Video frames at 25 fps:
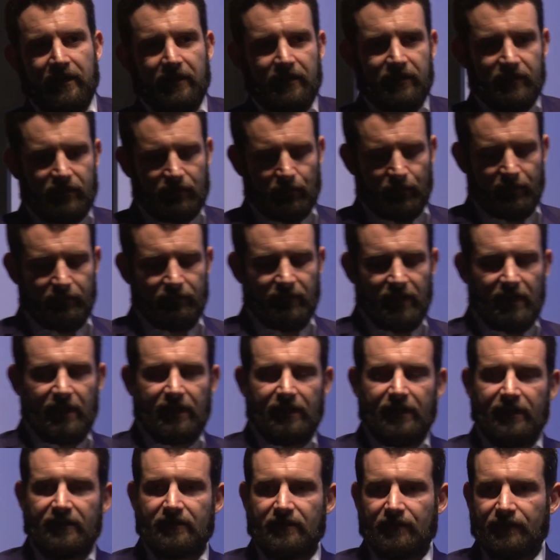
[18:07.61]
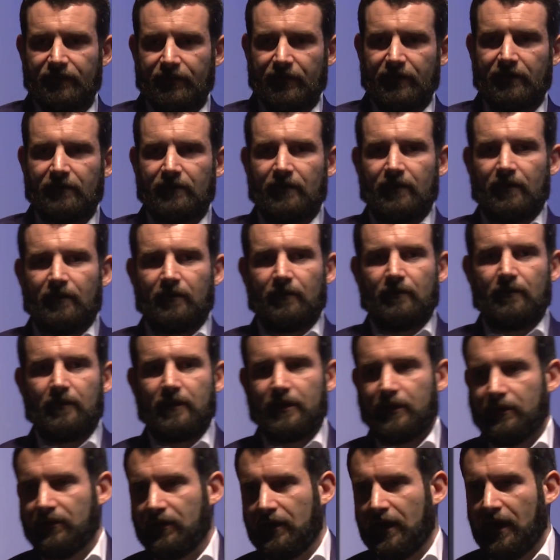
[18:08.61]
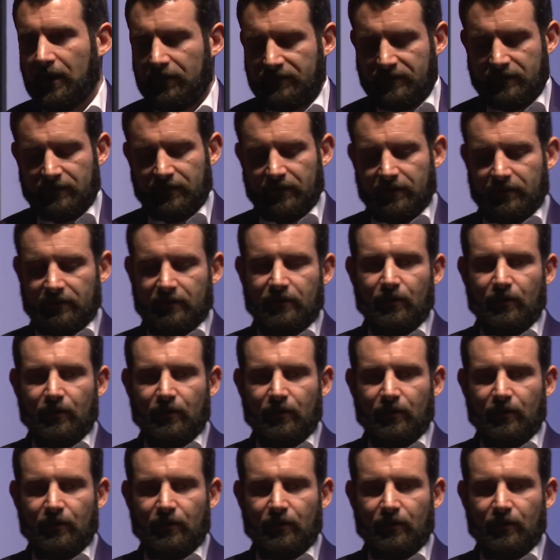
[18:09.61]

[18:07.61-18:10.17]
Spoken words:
So we really need to figure out, how to